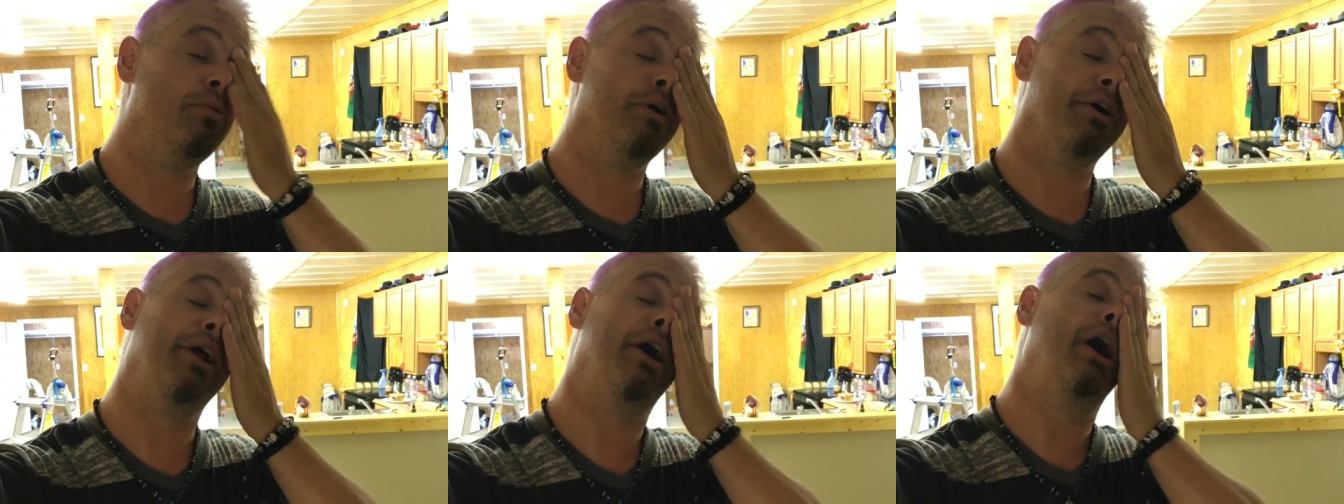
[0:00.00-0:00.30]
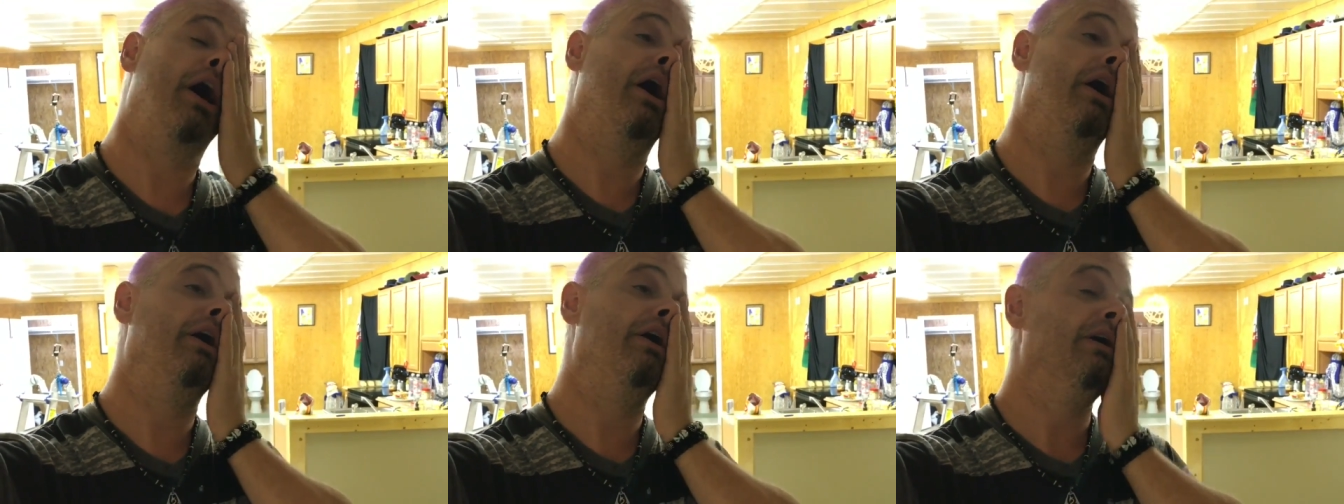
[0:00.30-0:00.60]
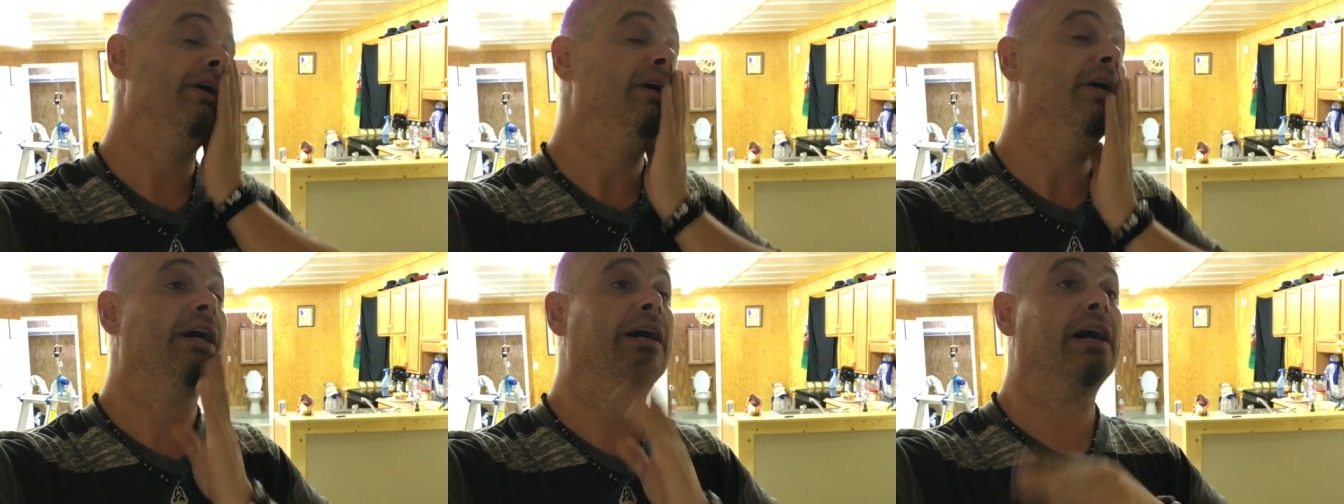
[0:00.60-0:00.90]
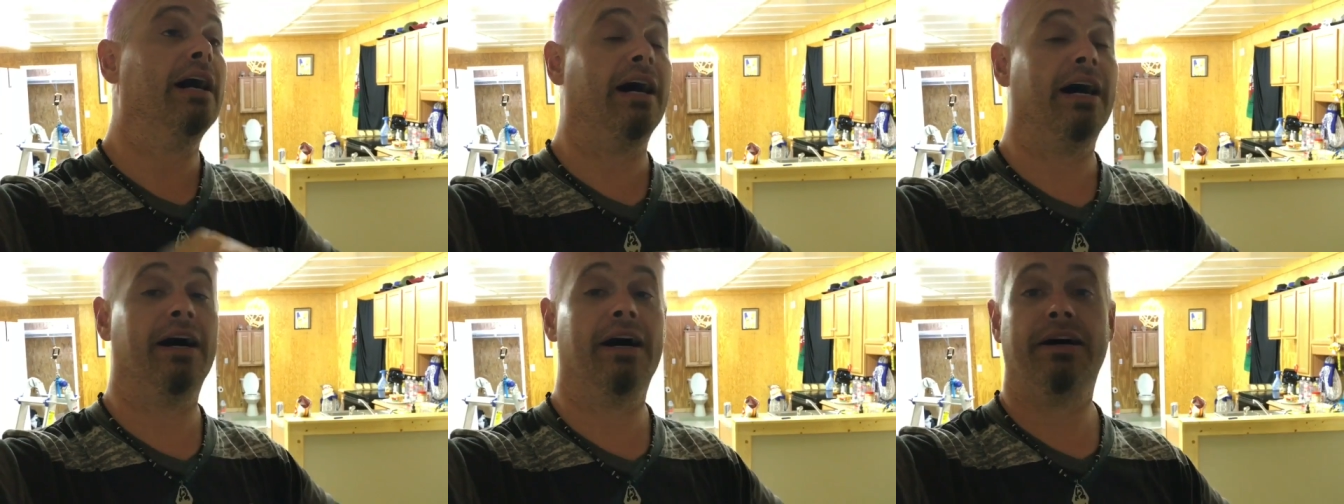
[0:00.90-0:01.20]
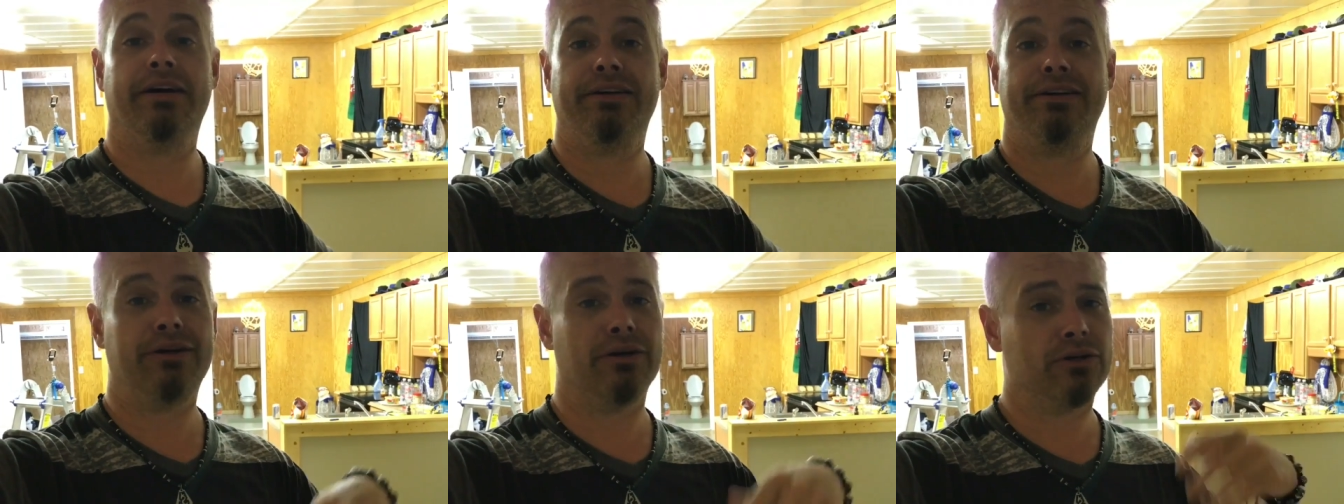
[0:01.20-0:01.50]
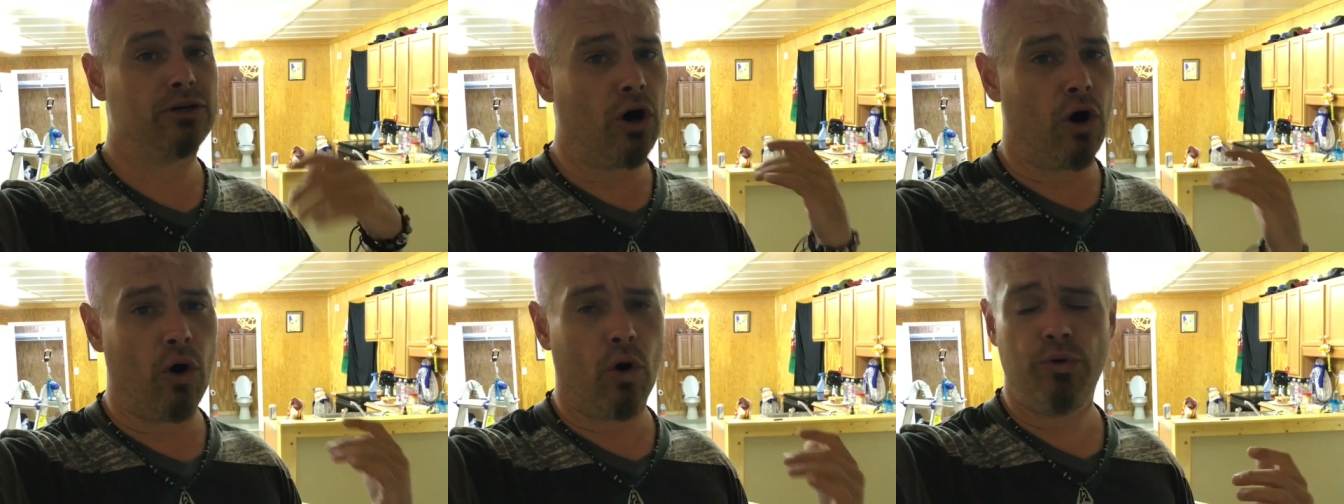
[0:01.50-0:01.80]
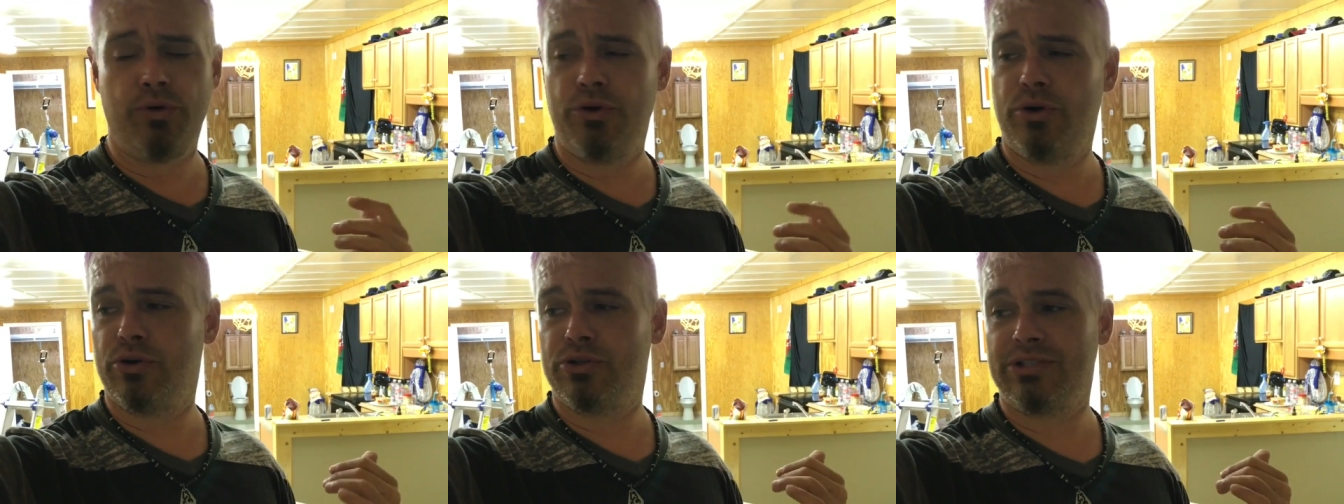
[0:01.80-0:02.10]
But uh, uh, you know,
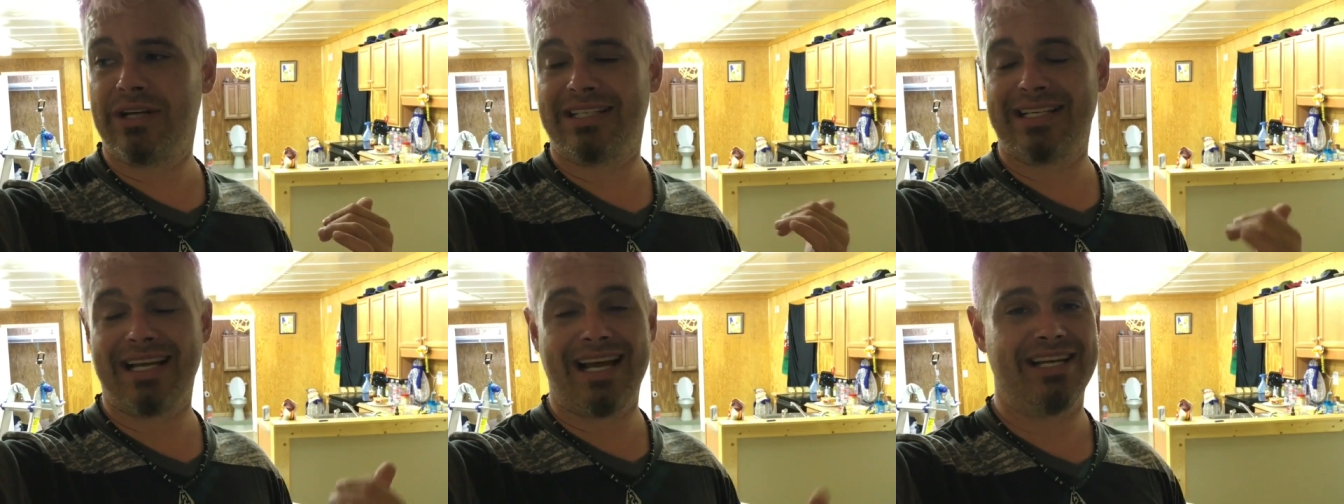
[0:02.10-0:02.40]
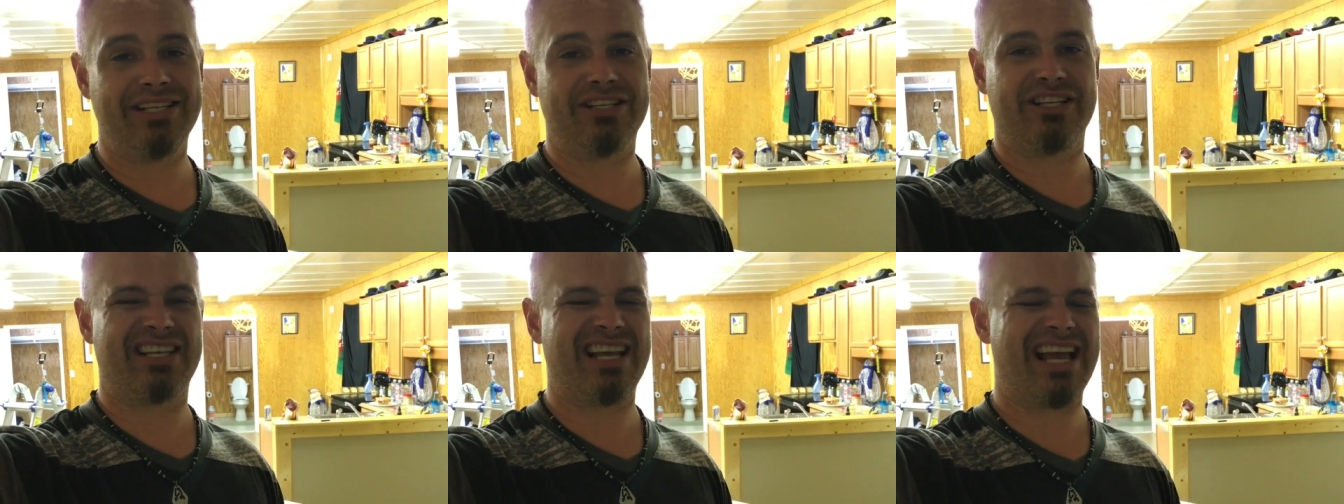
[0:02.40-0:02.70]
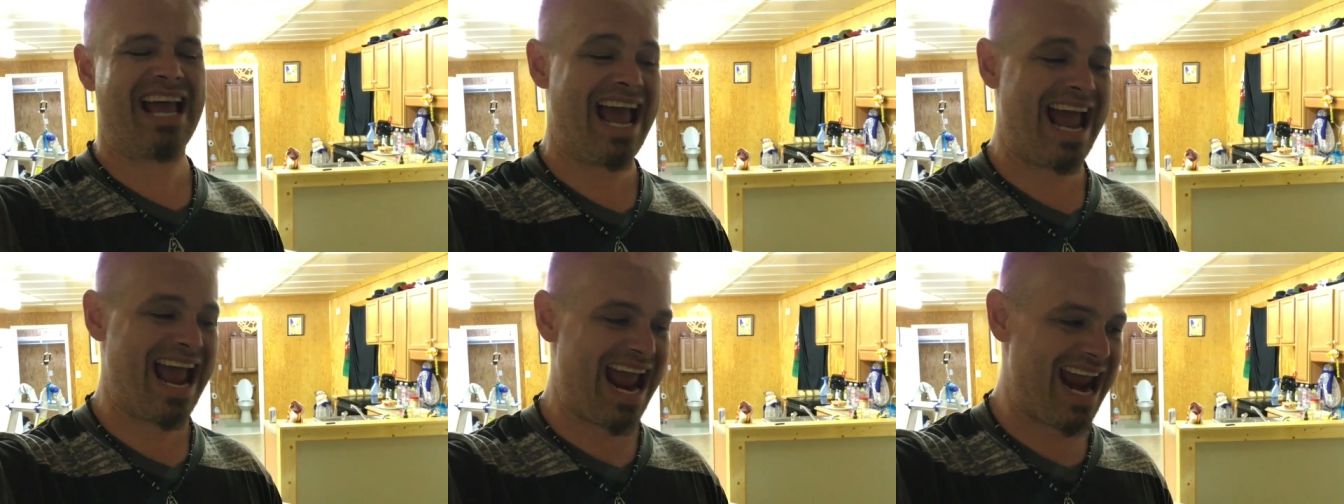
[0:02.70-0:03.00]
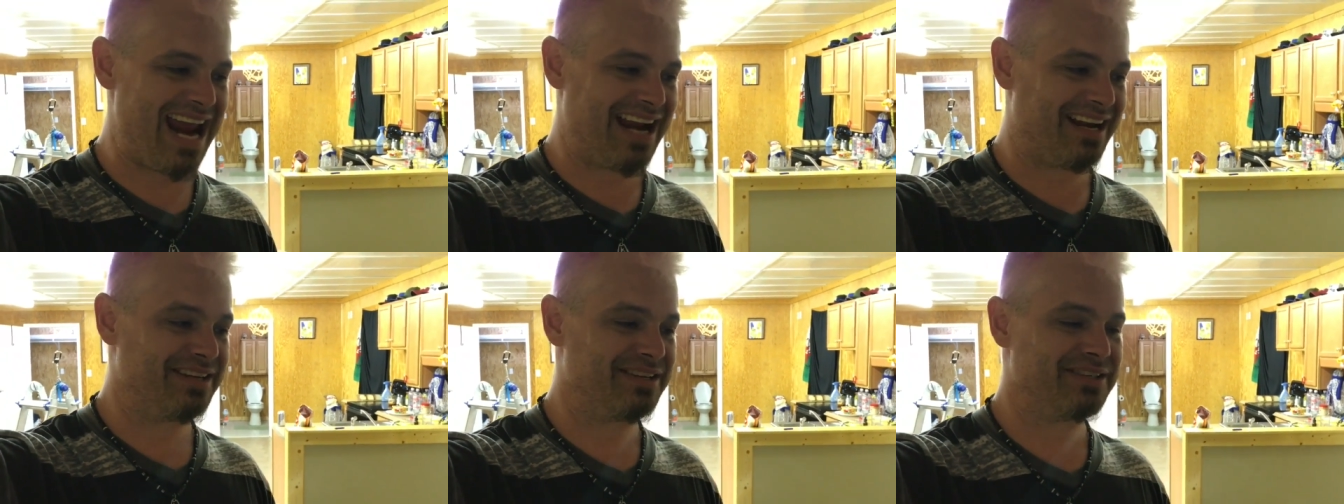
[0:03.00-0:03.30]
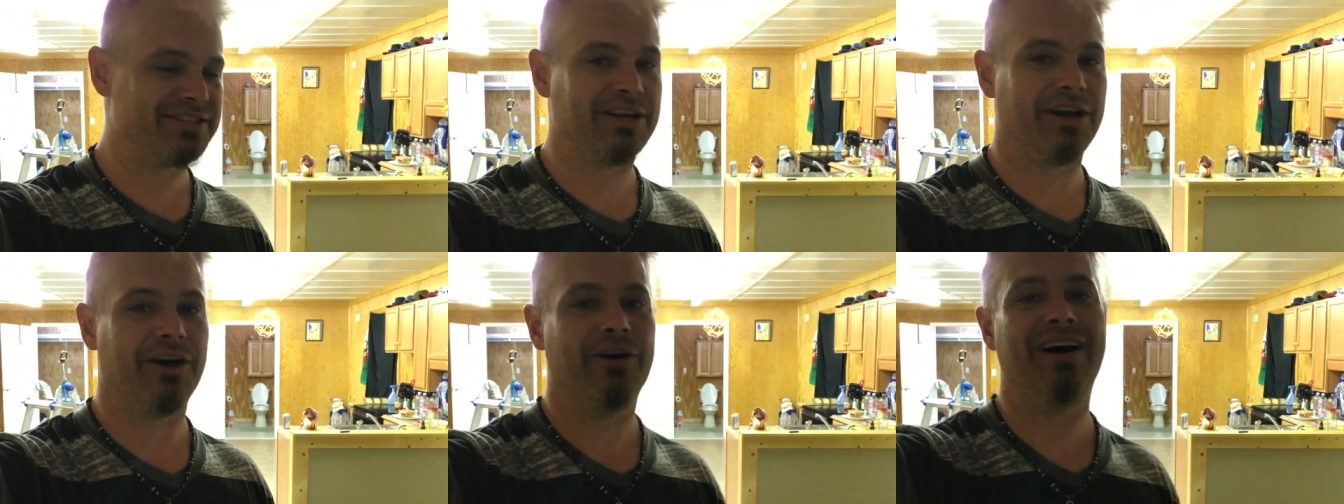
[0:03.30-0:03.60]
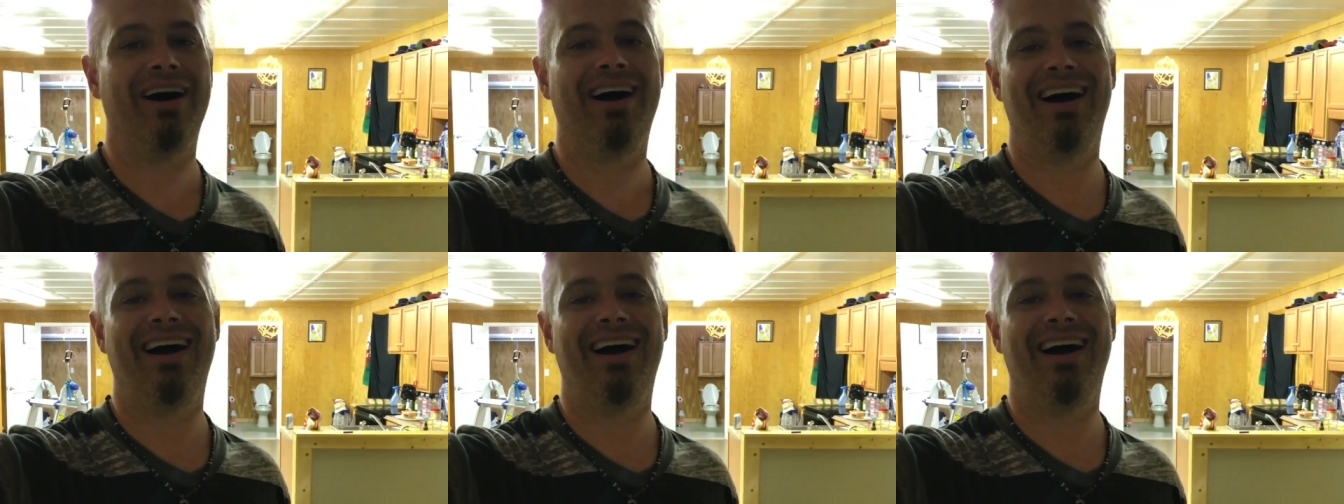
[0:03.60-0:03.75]
cold noodles like that is just heinous. So